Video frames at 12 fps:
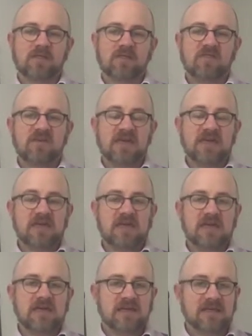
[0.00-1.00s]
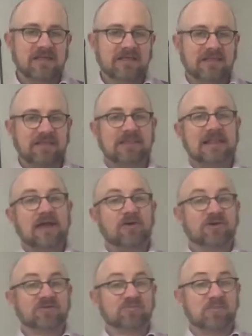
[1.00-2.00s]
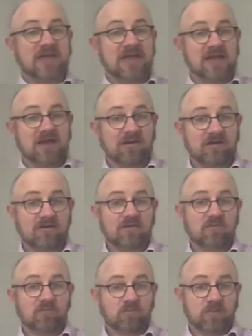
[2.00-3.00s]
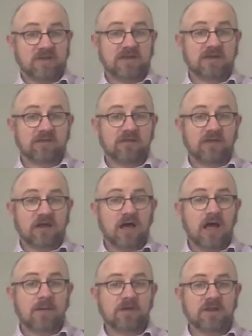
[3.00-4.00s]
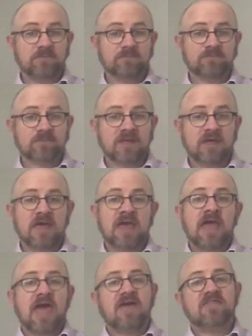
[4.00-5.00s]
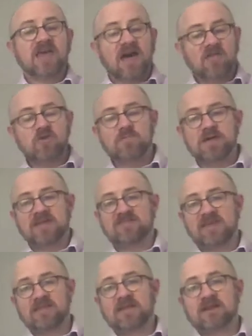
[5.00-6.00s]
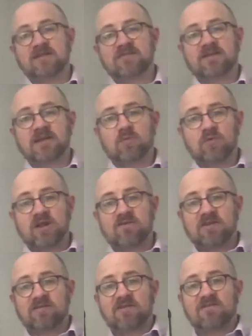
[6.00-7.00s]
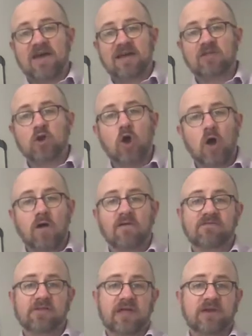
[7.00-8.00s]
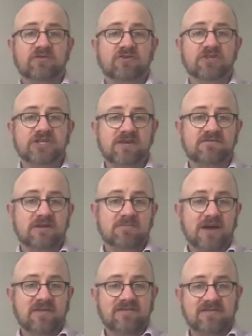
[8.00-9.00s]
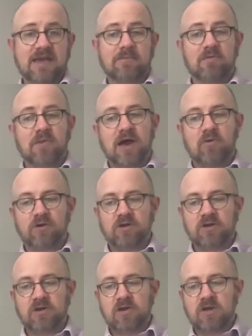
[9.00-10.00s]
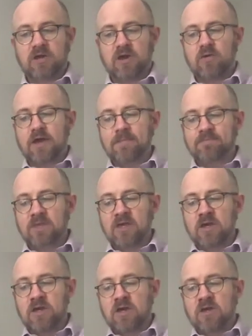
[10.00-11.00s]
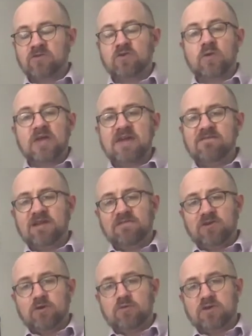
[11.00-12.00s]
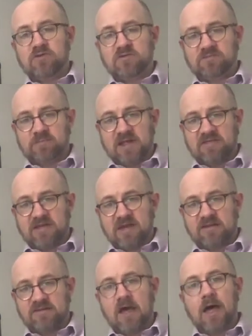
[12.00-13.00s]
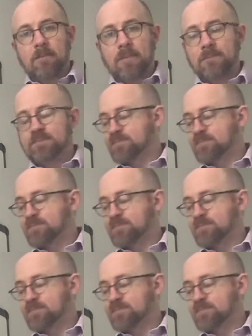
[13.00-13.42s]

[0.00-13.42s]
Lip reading: the letters being particularly common. And the other big thing that it doesn't get rid of is the fact that all of the letters are shifted by the same amount. Okay? So even if you do split things up,